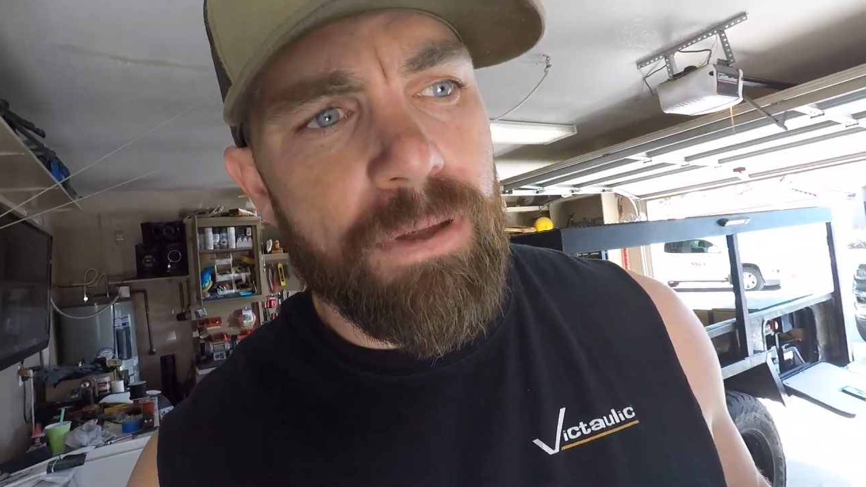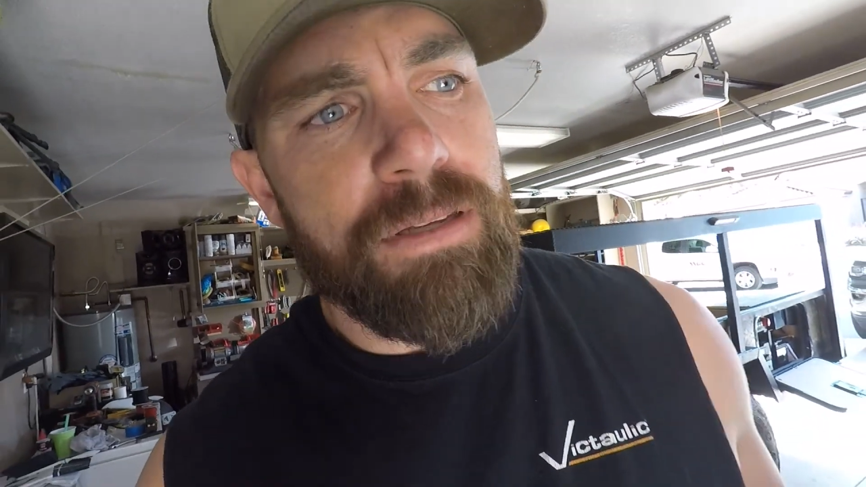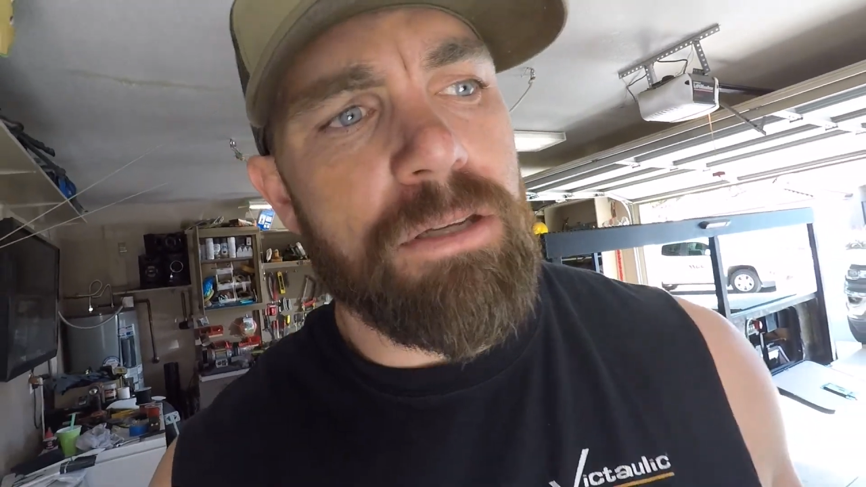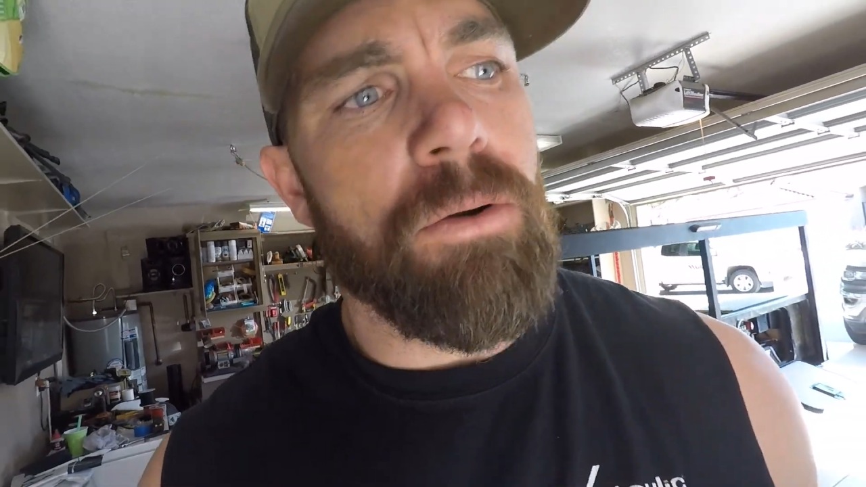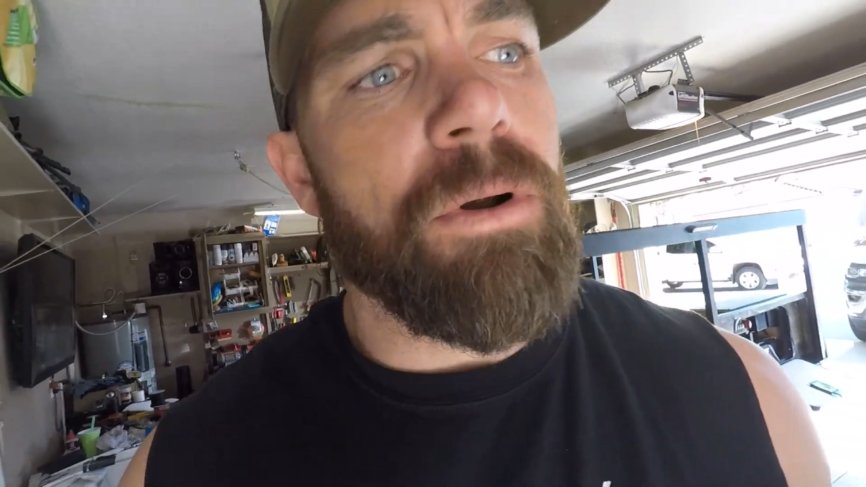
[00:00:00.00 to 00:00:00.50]

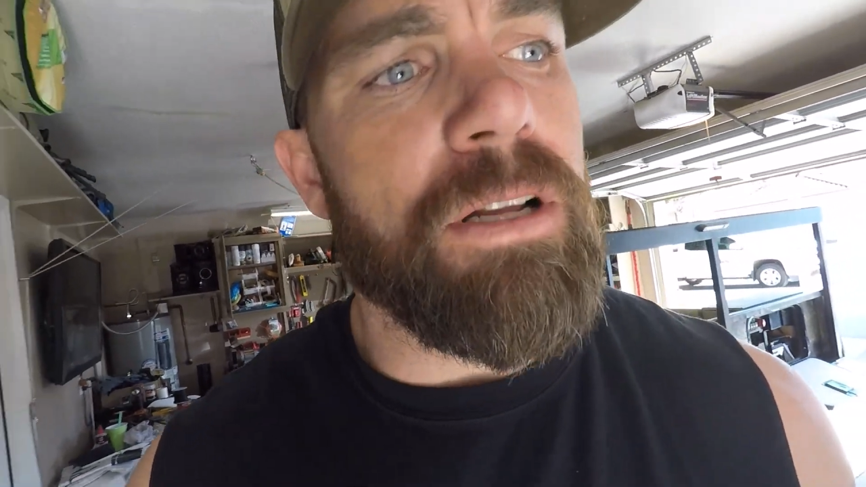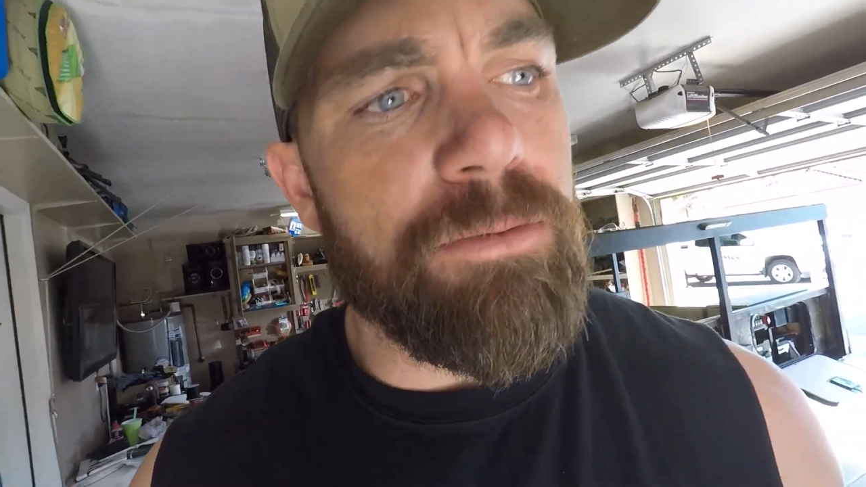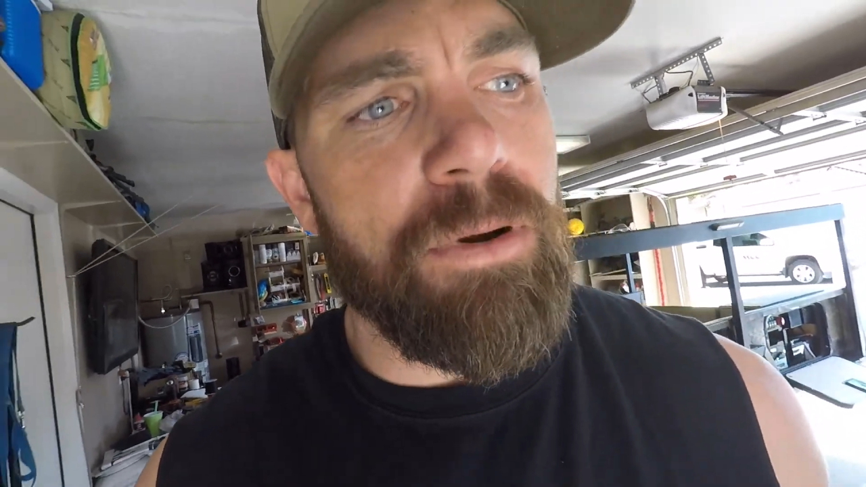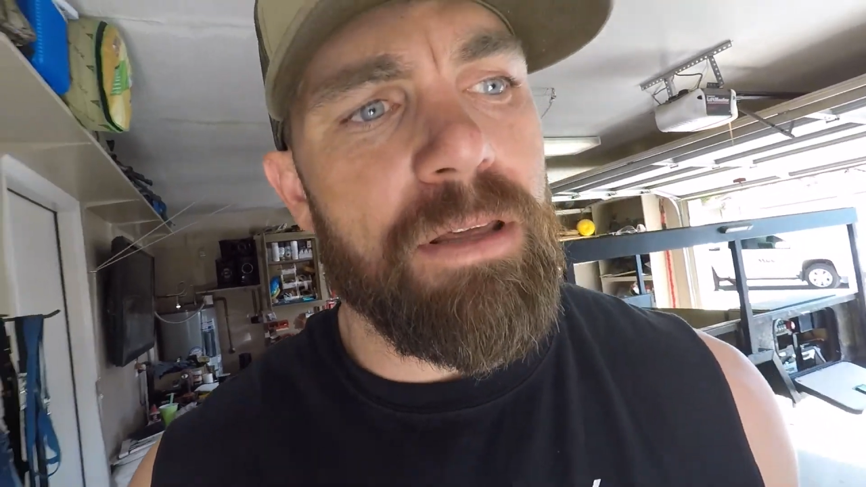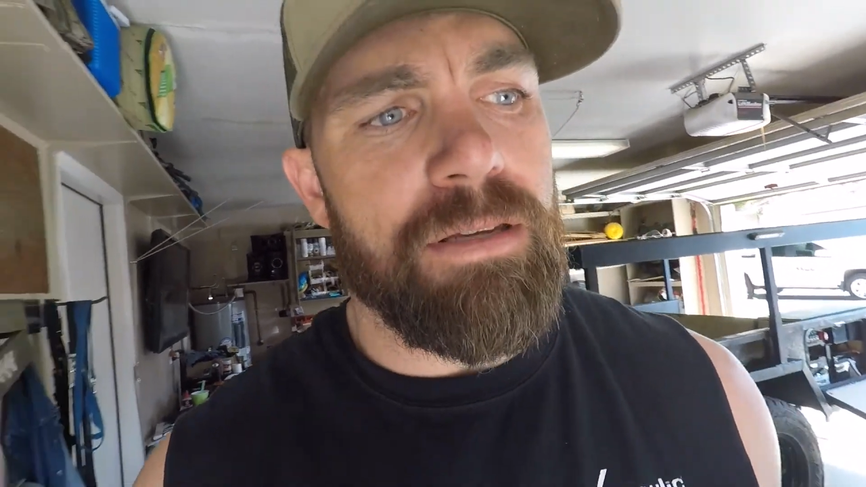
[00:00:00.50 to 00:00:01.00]
So we're going to
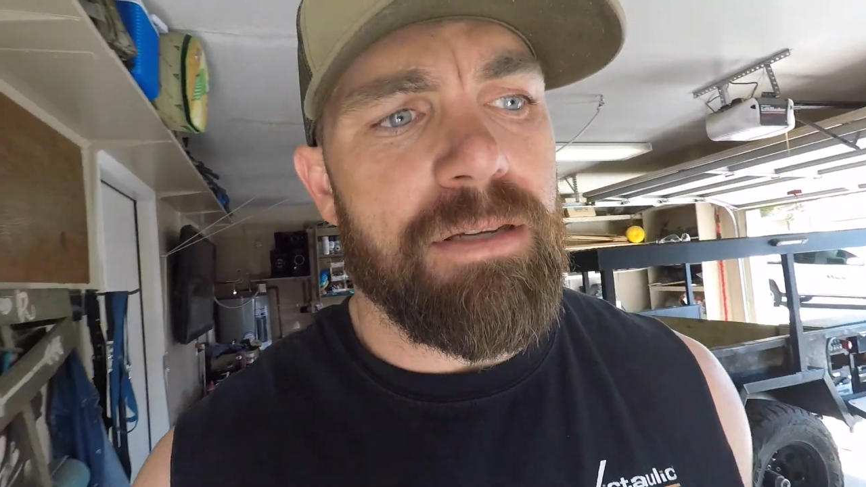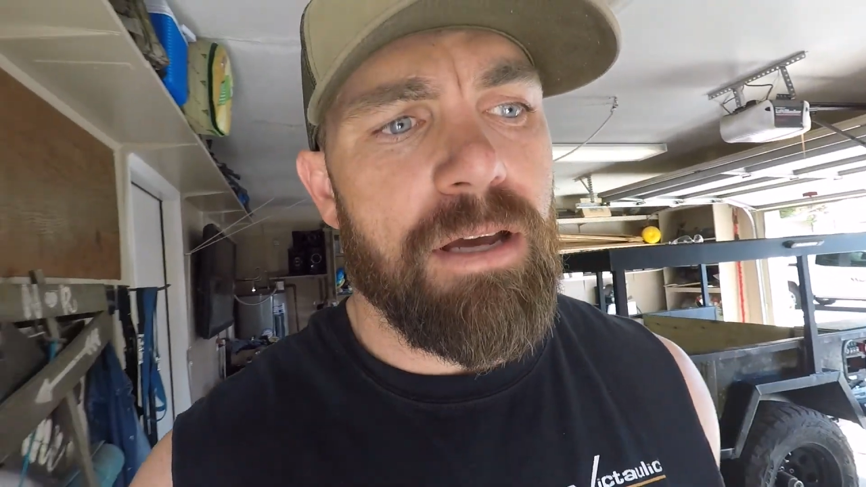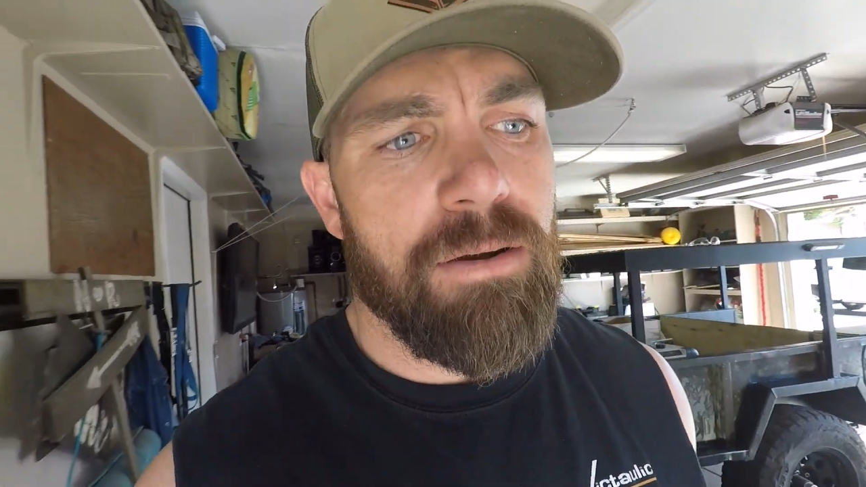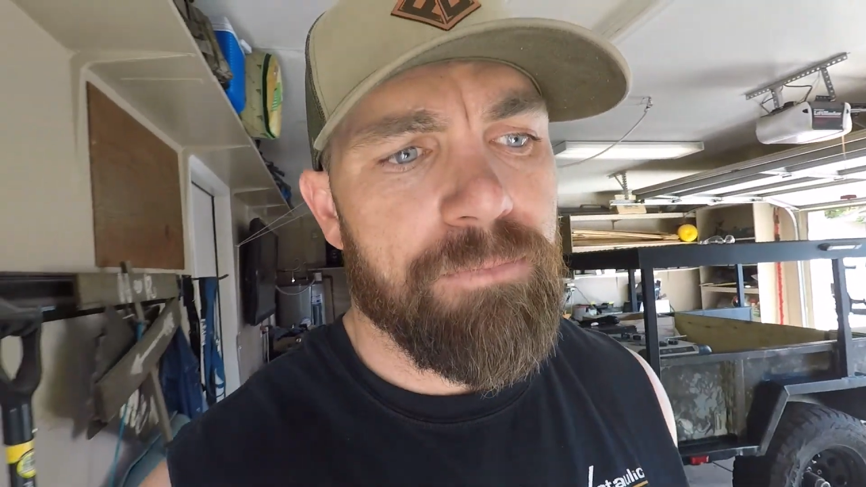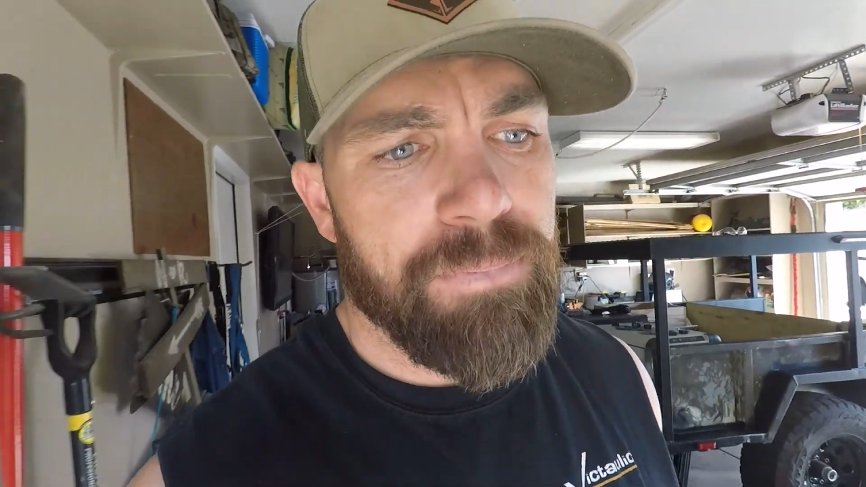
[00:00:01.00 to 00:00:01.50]
spray this out,